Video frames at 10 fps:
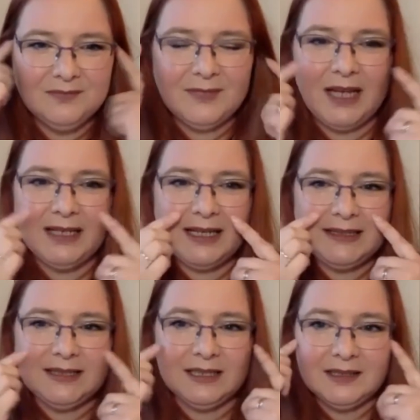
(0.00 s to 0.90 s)
and
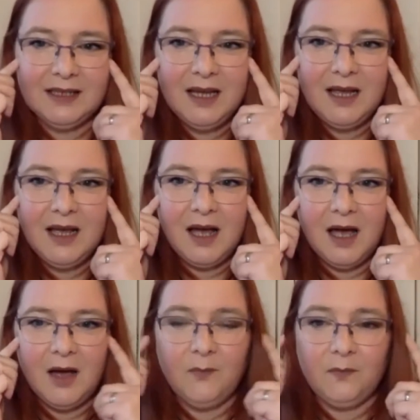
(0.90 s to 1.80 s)
that's it.
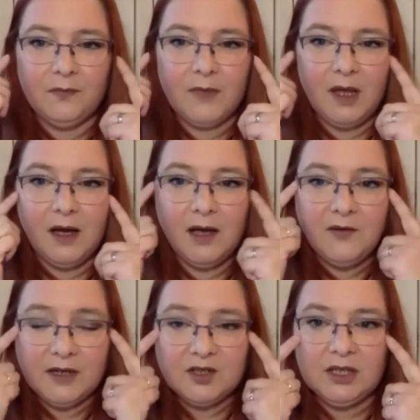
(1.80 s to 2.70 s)
I've
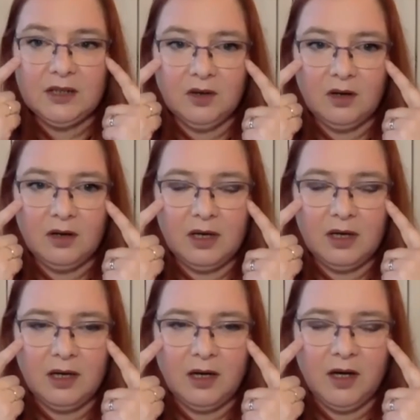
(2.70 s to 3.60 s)
actually got
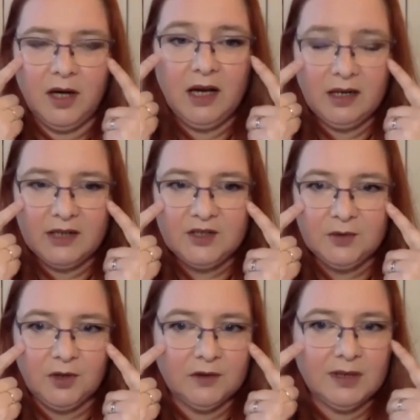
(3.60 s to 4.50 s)
a highlighter
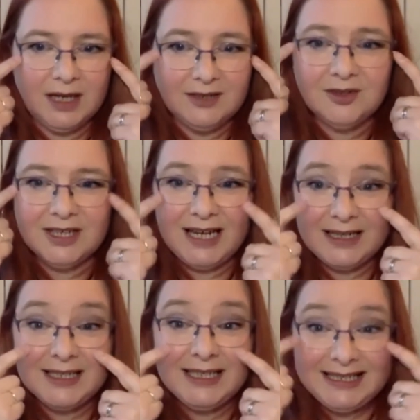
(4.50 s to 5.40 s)
on, and you can
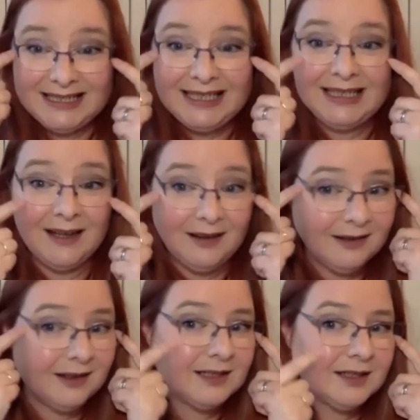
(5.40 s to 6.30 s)
actually see the
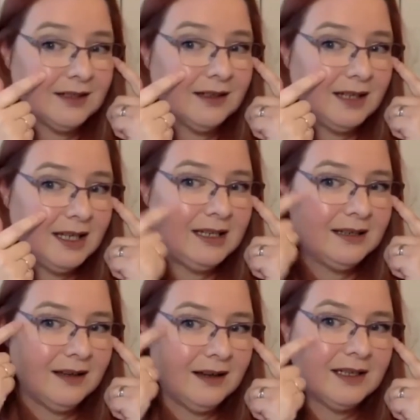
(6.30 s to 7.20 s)
highlighter in the
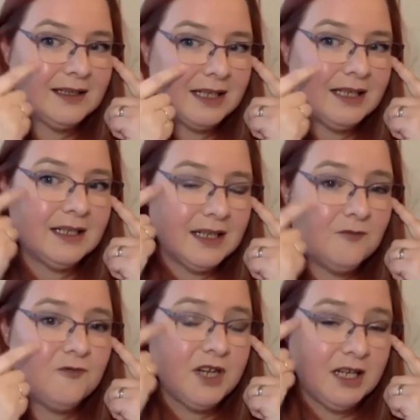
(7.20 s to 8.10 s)
light. It
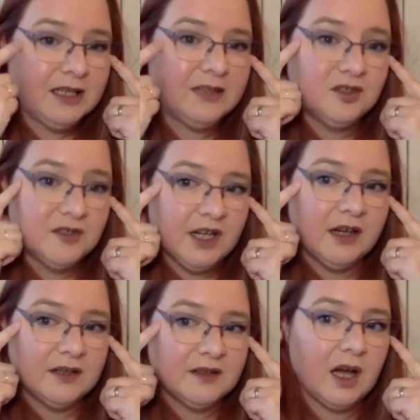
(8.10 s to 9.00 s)
really
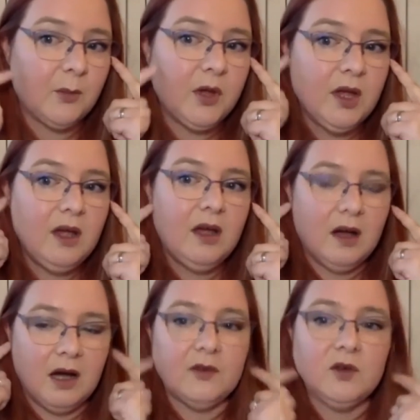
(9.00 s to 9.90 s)
shines up.
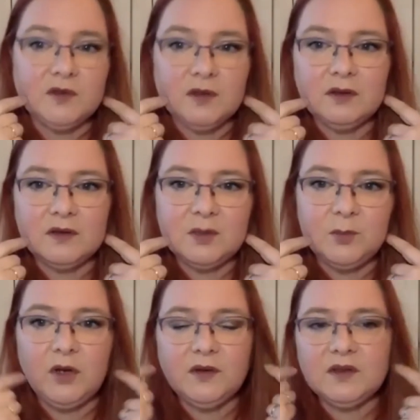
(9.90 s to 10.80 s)
I've also used a
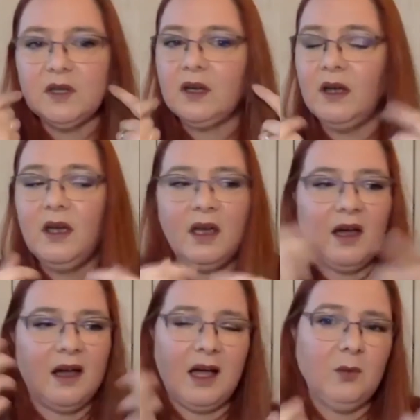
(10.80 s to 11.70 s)
bronzer.
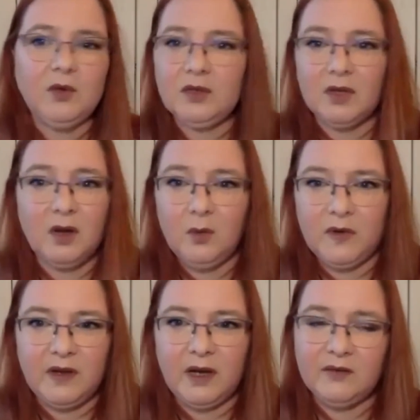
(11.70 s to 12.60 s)
I wouldn't go with
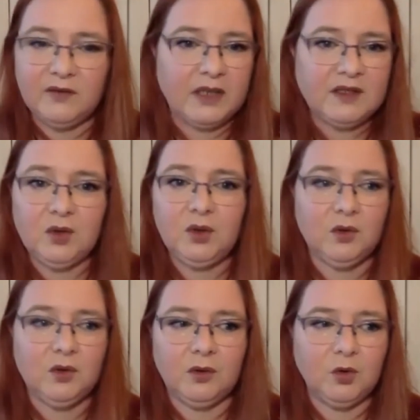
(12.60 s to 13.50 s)
that. If that's not
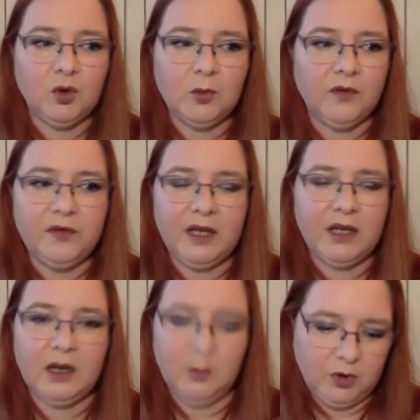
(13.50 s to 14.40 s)
your normal thing,
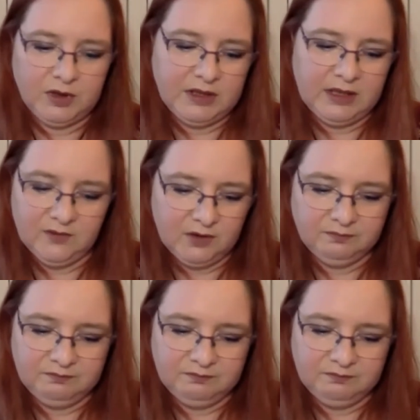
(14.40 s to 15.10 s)
I wouldn't even